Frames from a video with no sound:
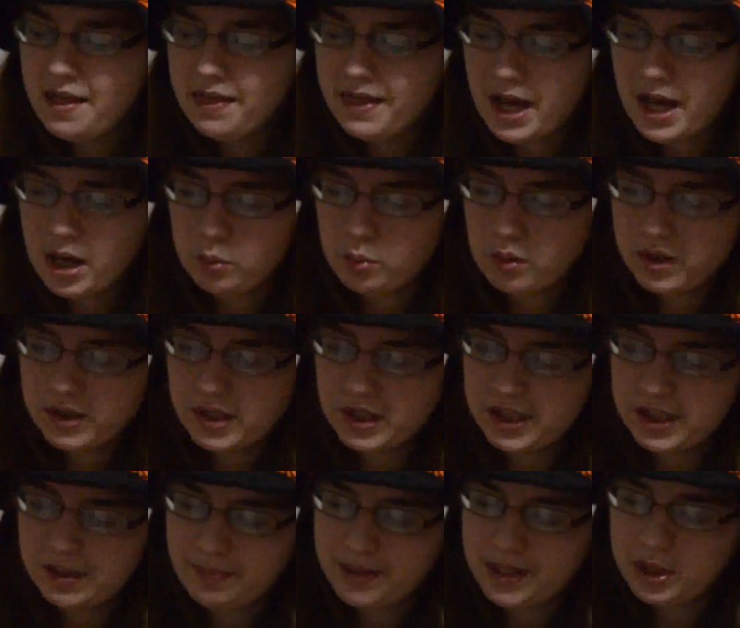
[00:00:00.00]
that worked the
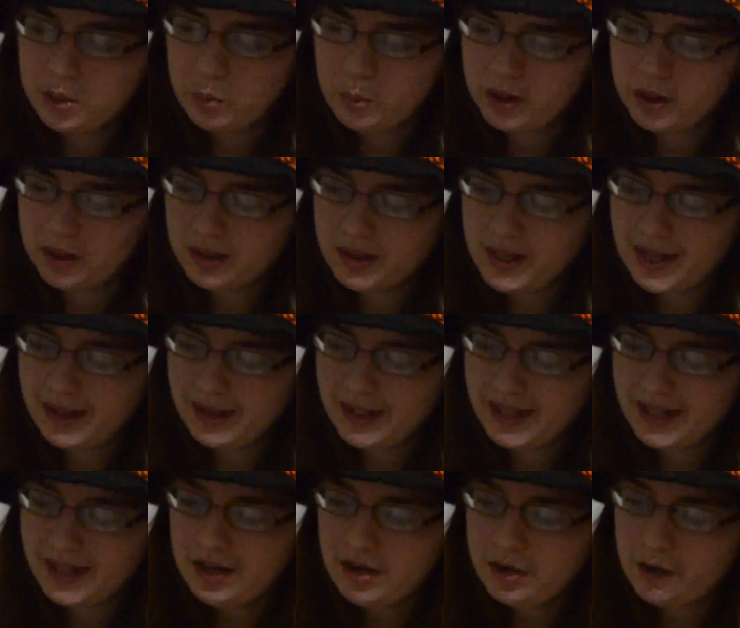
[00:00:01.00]
spinning wheel and
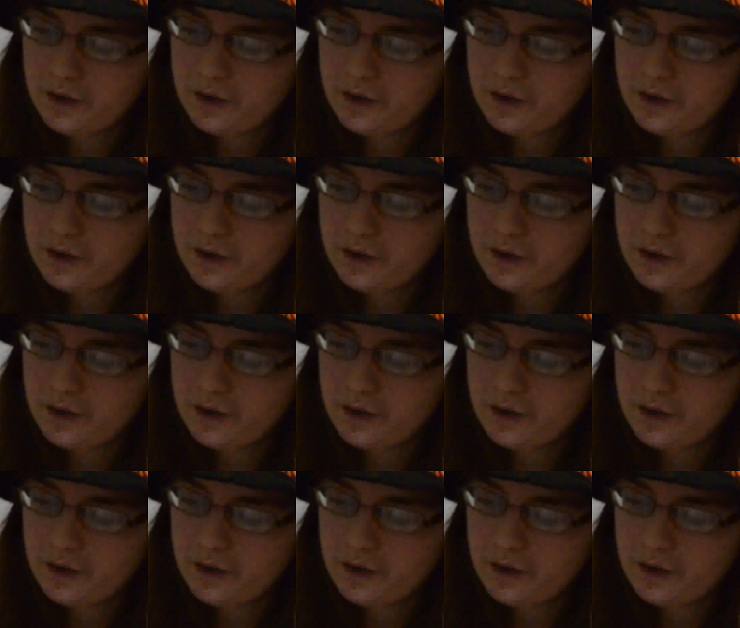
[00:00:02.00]
laid it on